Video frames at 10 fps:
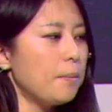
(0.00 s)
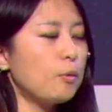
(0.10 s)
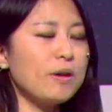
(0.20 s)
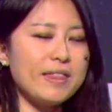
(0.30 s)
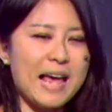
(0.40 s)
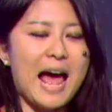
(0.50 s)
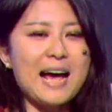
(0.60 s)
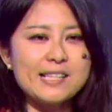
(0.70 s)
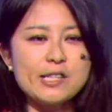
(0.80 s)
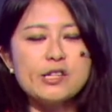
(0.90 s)
But with the
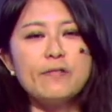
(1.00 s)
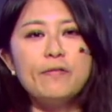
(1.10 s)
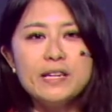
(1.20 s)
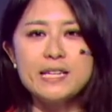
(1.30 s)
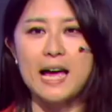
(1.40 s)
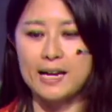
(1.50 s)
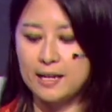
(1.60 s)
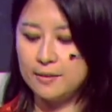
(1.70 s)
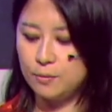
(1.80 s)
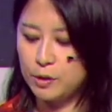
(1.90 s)
access to fintech,
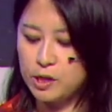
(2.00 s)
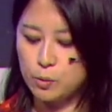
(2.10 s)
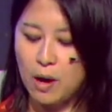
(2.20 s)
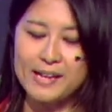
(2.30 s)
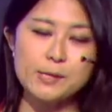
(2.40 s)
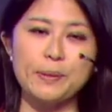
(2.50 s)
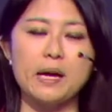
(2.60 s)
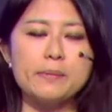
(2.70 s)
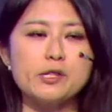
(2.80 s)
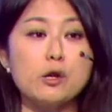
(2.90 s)
which is why it's
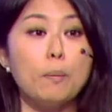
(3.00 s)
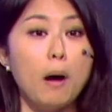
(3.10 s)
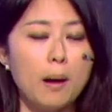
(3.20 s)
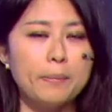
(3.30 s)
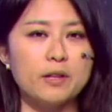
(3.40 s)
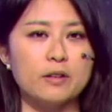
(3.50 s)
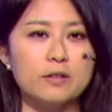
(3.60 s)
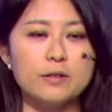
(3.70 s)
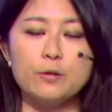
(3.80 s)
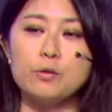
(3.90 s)
becoming so
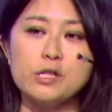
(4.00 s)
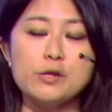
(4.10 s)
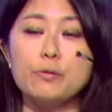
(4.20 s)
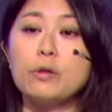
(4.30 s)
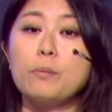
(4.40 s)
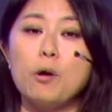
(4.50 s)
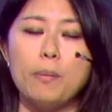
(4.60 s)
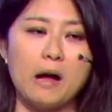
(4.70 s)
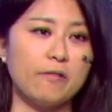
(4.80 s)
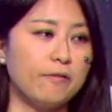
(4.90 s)
popular, just through the
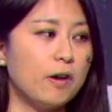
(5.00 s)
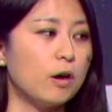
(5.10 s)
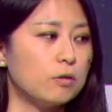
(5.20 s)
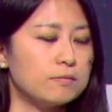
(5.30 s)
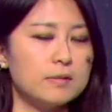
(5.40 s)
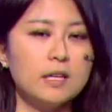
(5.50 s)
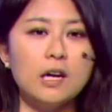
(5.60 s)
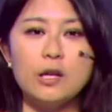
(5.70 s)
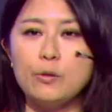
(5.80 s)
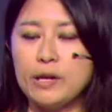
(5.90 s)
mobile phone,
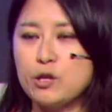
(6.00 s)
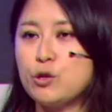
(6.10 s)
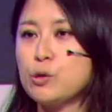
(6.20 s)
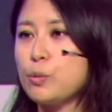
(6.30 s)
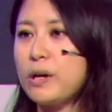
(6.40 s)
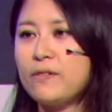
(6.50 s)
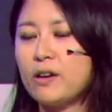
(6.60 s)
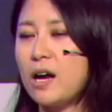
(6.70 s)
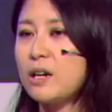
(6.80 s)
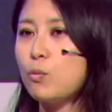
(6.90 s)
you can choose
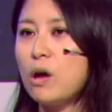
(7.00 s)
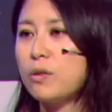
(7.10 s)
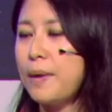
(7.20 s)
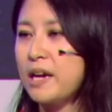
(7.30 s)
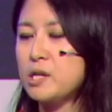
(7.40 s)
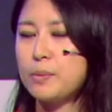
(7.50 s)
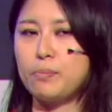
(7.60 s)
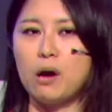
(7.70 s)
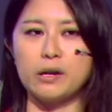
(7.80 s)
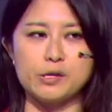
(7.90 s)
whatever kind of wealth
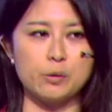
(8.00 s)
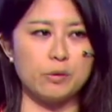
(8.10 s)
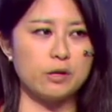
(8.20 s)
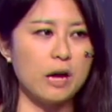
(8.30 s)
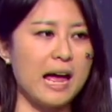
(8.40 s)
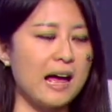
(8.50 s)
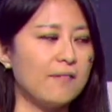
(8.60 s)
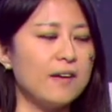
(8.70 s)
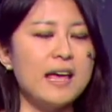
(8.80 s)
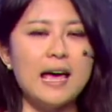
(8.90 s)
management products you want to
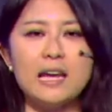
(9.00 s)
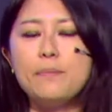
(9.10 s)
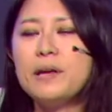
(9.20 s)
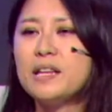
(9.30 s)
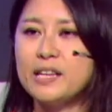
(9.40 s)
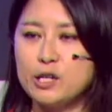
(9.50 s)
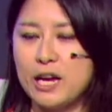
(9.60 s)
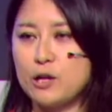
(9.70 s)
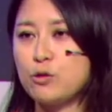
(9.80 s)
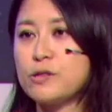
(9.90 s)
have and immediately
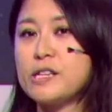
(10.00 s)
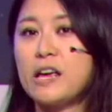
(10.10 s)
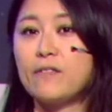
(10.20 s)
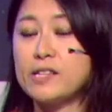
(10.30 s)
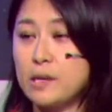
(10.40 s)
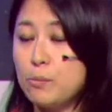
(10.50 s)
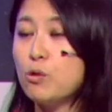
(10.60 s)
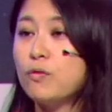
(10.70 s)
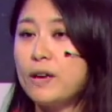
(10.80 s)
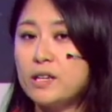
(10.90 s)
change your savings and
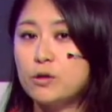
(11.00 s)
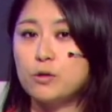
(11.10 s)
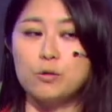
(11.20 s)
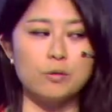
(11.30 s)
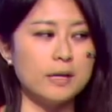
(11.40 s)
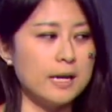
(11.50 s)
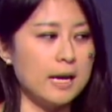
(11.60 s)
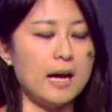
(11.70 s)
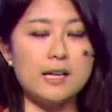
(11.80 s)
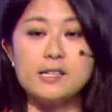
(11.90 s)
move into
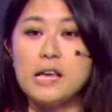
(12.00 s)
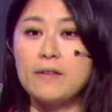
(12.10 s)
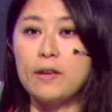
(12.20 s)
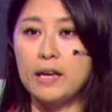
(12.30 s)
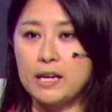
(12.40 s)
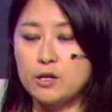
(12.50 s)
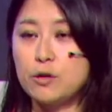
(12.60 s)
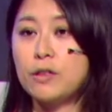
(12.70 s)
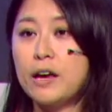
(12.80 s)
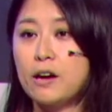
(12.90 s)
saving
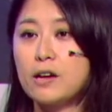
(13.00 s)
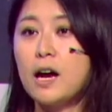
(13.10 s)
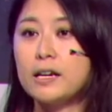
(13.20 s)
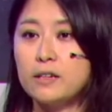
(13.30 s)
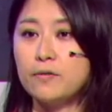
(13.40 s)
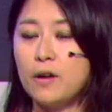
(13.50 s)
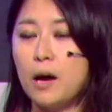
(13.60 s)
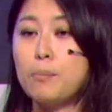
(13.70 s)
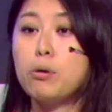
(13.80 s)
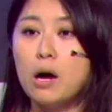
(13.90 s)
into their kind of
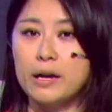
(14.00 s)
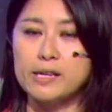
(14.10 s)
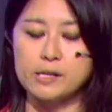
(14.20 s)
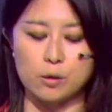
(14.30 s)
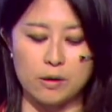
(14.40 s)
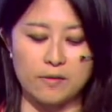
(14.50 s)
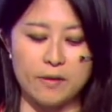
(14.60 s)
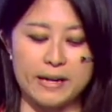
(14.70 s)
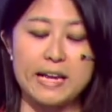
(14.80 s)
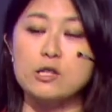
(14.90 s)
products or
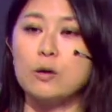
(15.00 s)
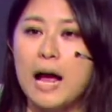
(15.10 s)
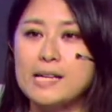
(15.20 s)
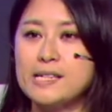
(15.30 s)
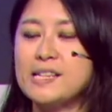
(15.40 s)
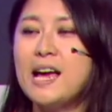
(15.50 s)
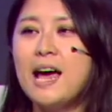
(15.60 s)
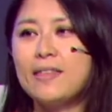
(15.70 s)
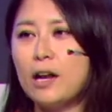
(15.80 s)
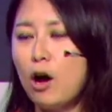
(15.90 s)
financial assets
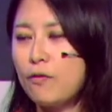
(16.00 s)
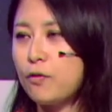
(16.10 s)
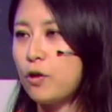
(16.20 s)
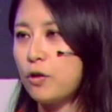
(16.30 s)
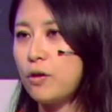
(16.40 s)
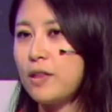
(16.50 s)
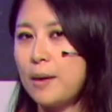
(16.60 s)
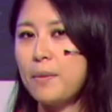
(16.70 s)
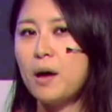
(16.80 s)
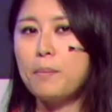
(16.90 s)
that offer
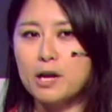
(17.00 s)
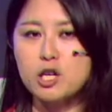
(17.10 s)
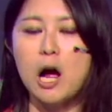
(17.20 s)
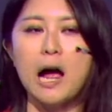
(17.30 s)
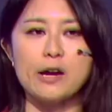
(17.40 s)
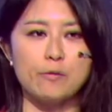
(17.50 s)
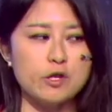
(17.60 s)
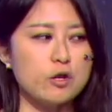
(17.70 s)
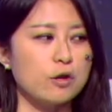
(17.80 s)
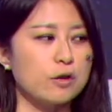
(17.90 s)
them a much higher
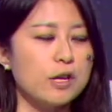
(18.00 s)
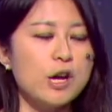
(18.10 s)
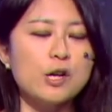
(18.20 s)
return.